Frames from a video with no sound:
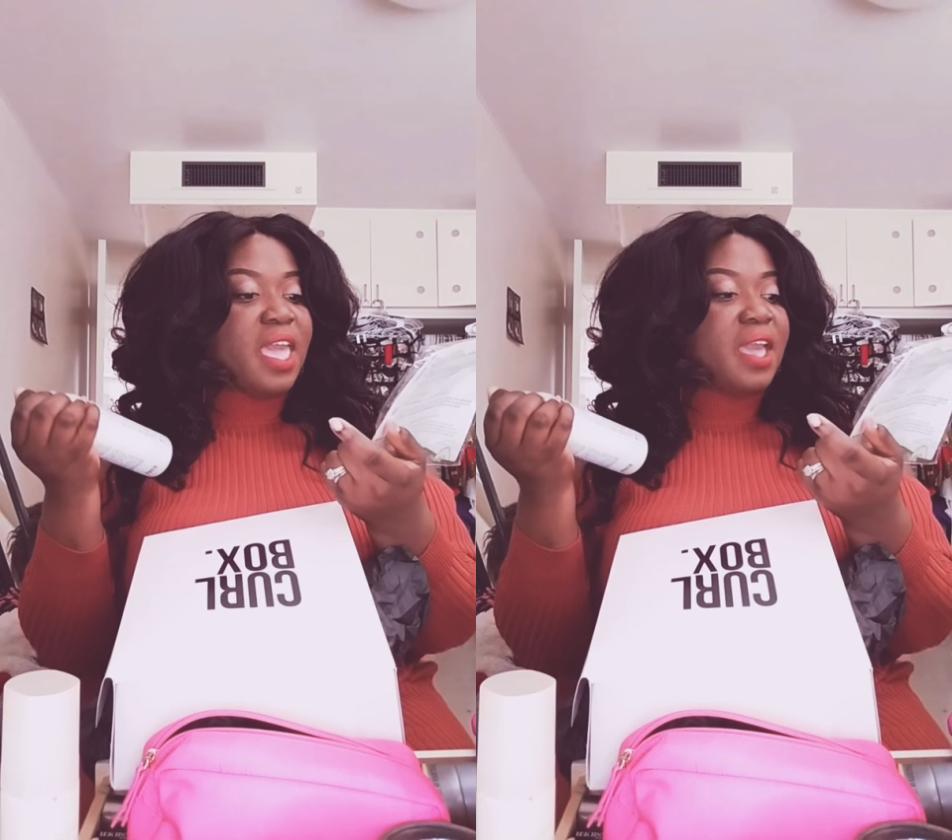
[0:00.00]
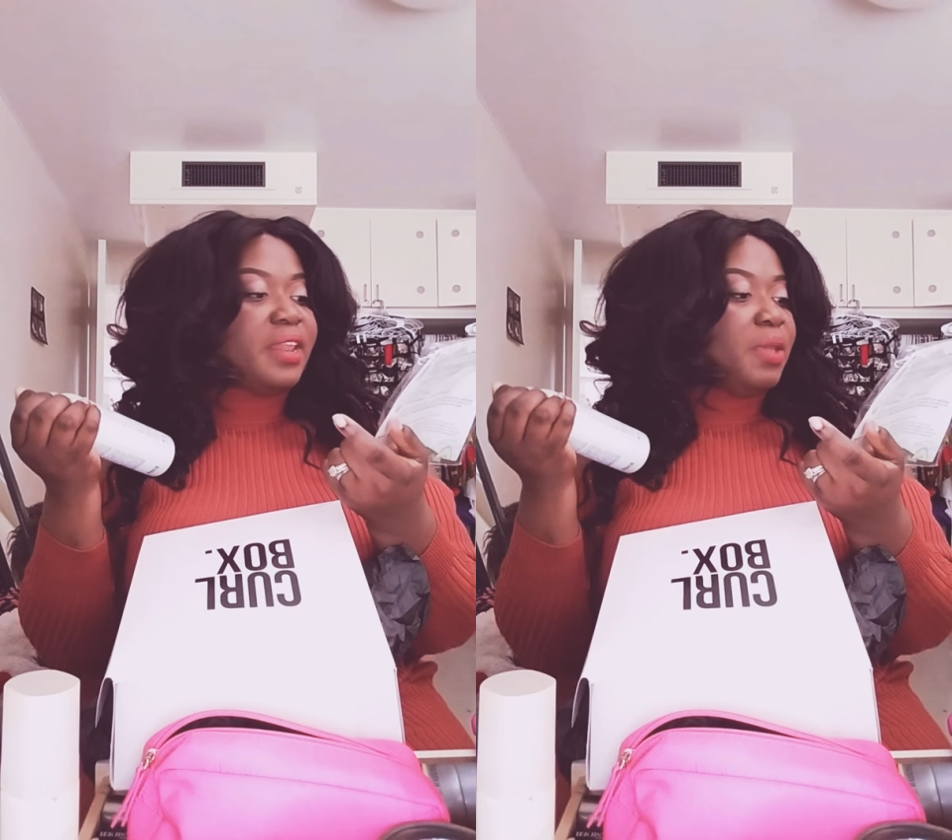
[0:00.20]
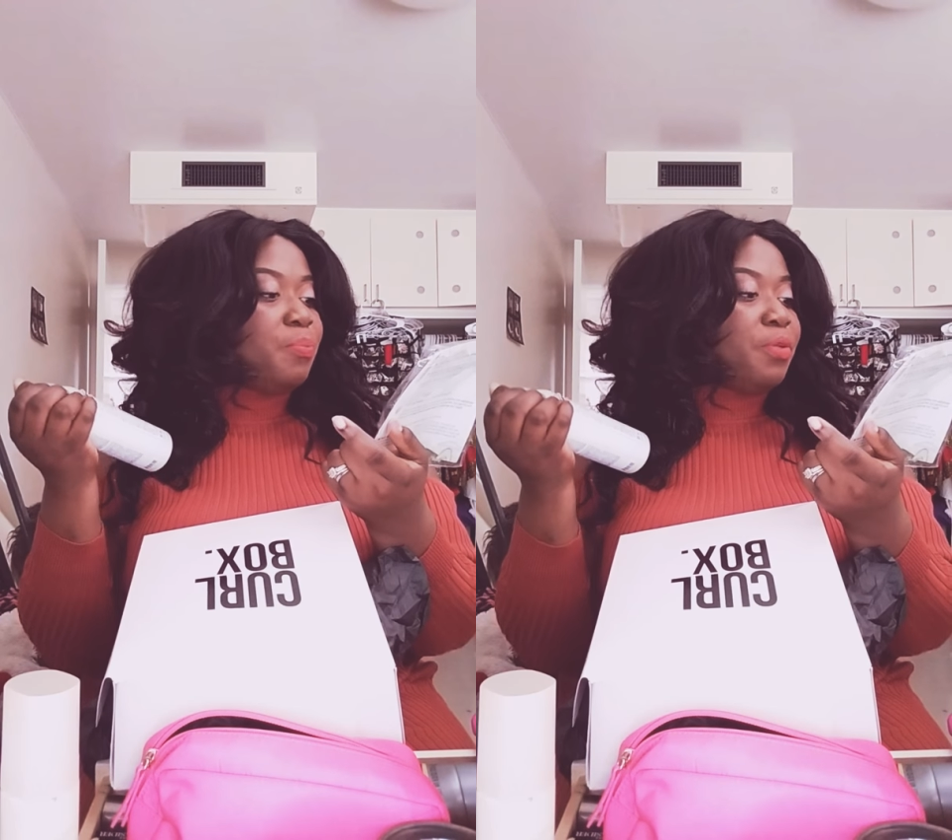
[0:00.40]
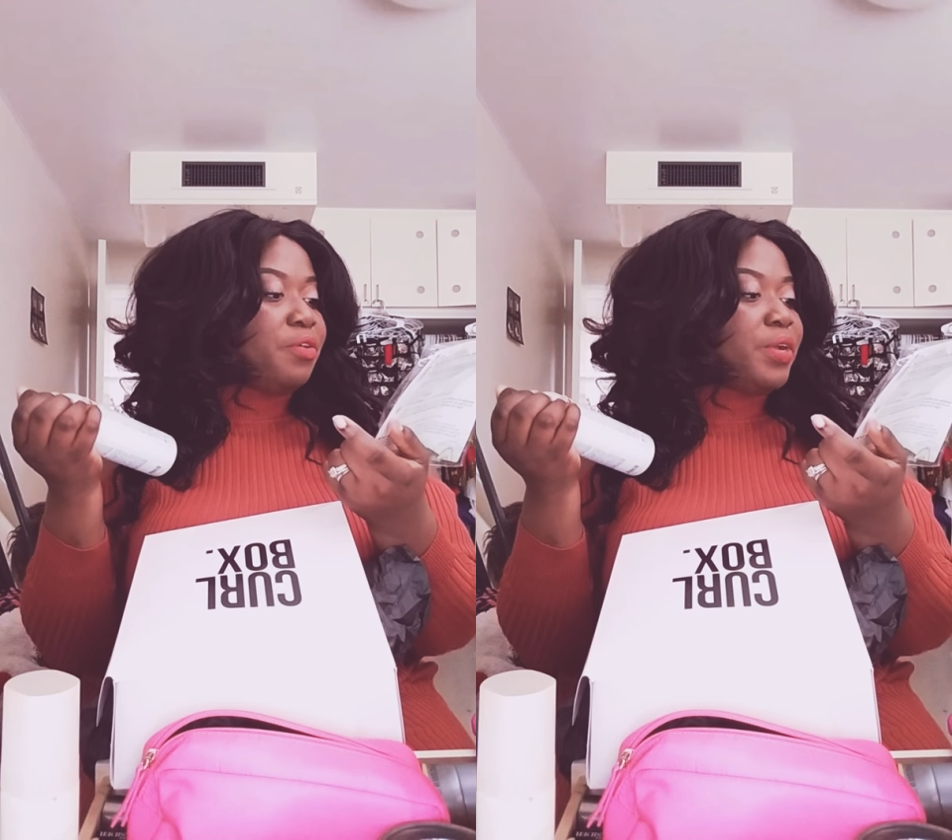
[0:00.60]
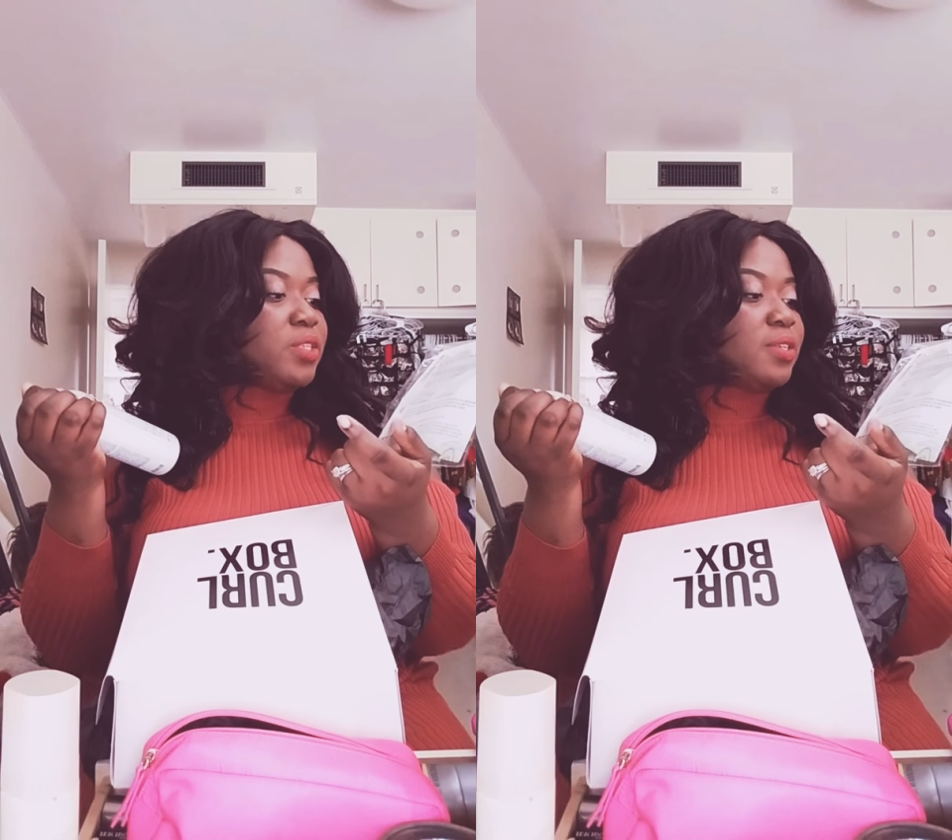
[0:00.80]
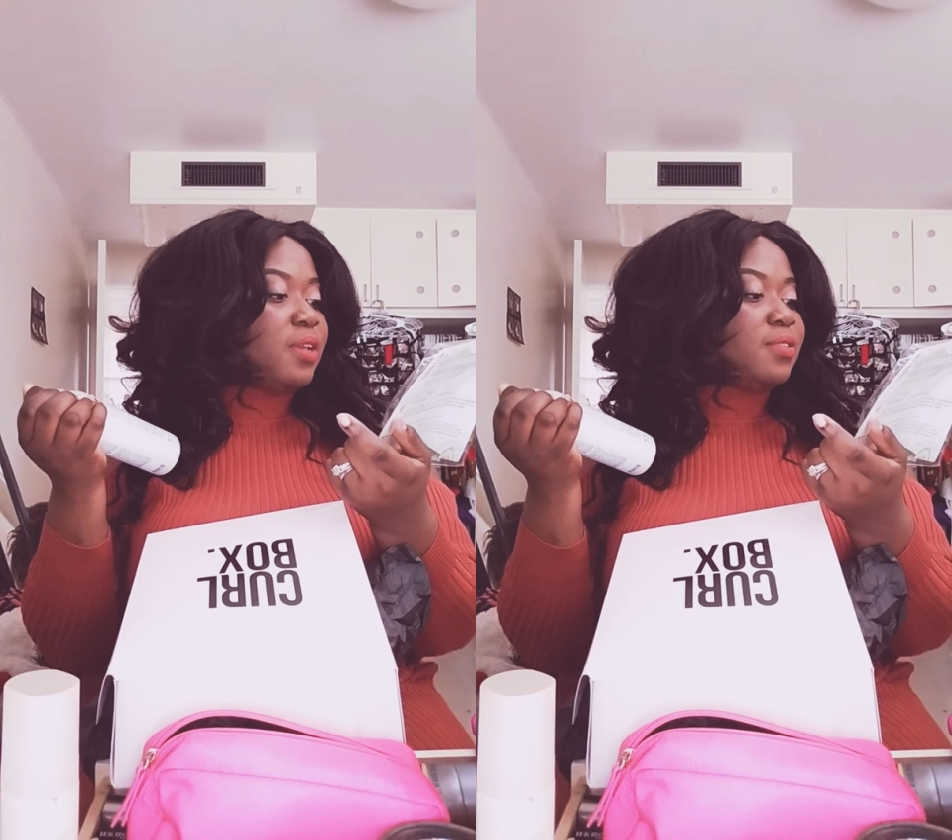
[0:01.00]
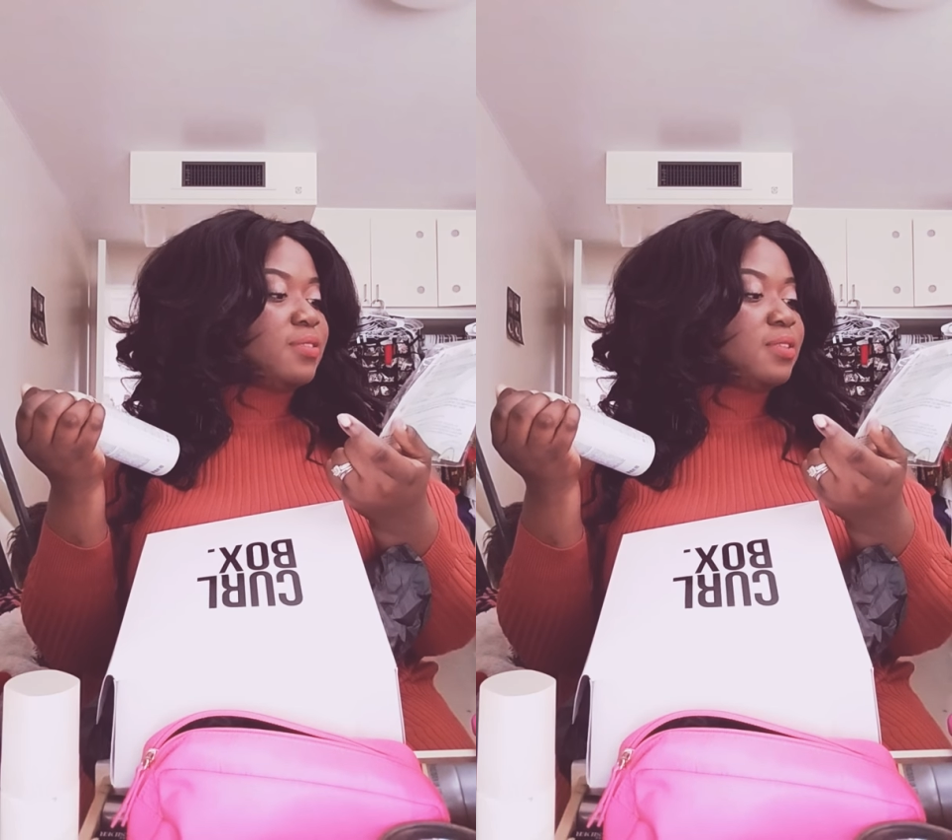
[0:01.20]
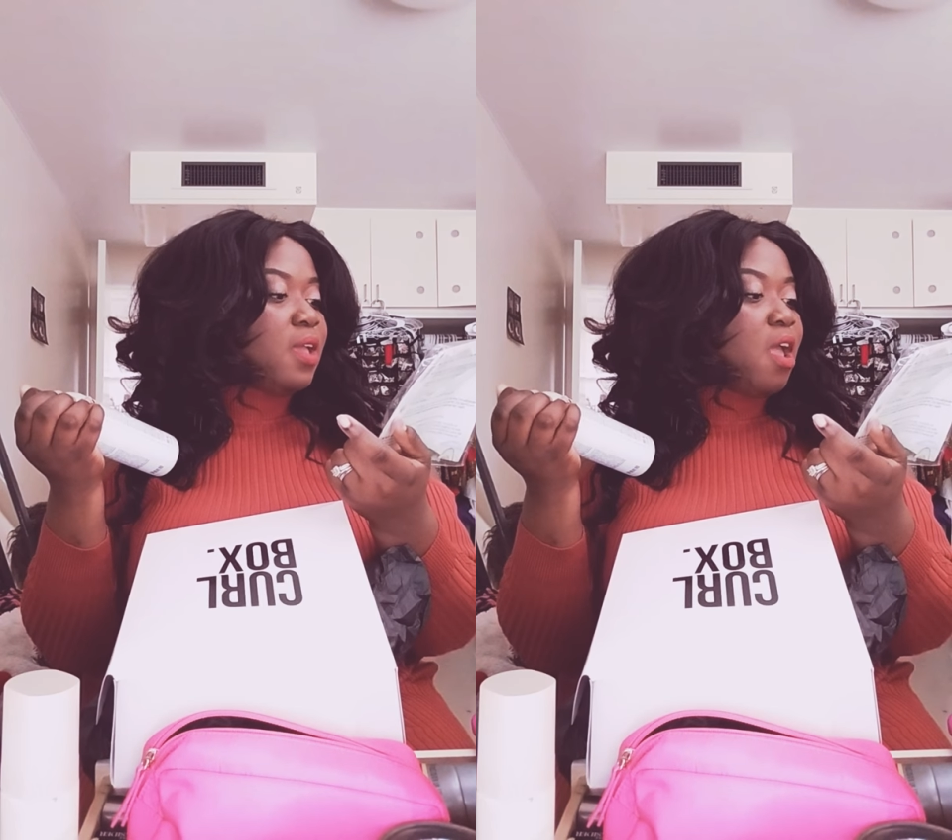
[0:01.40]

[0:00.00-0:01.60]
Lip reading: and impurities